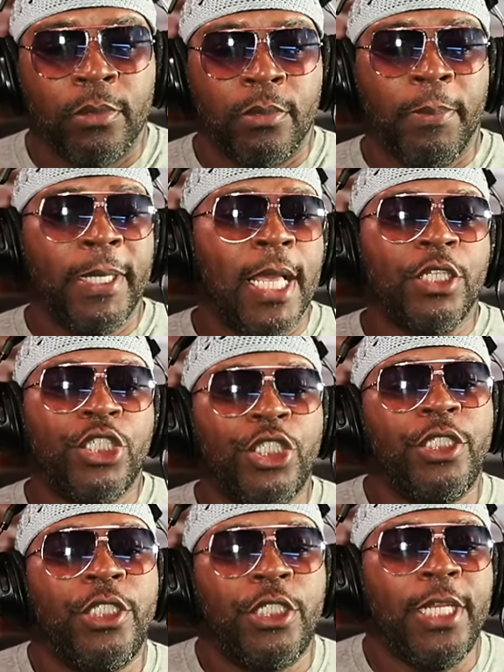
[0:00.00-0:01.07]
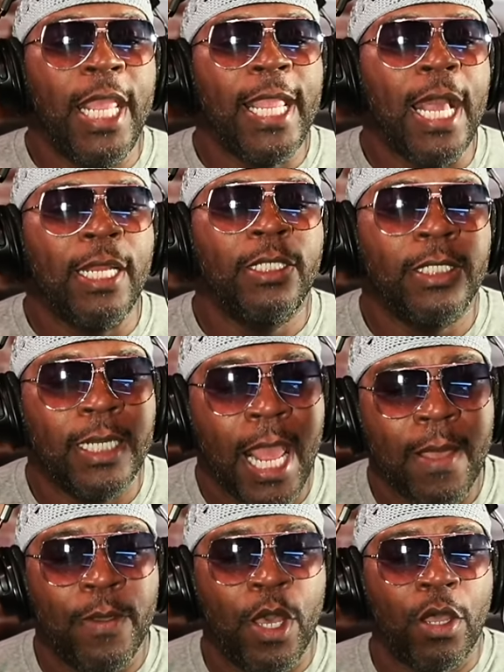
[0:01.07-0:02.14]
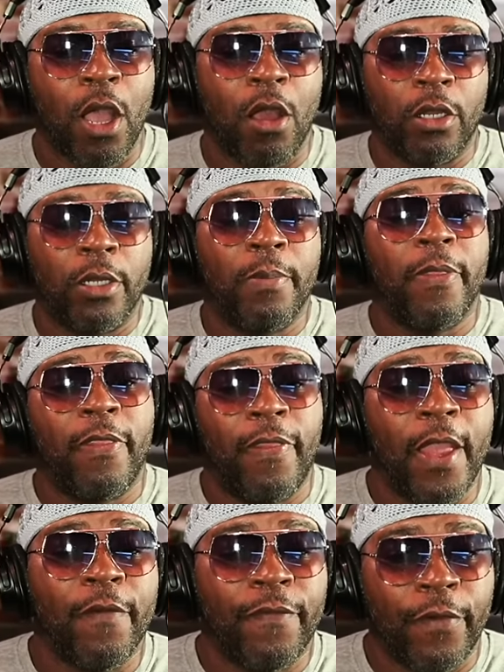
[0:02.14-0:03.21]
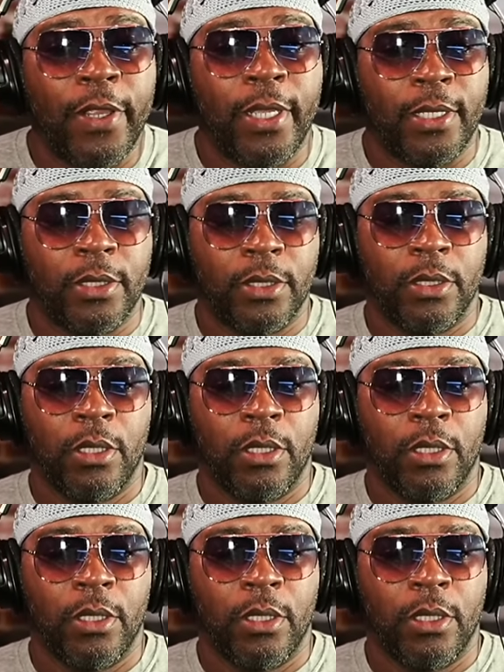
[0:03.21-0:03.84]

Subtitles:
because they got into the habit of calling them their friends.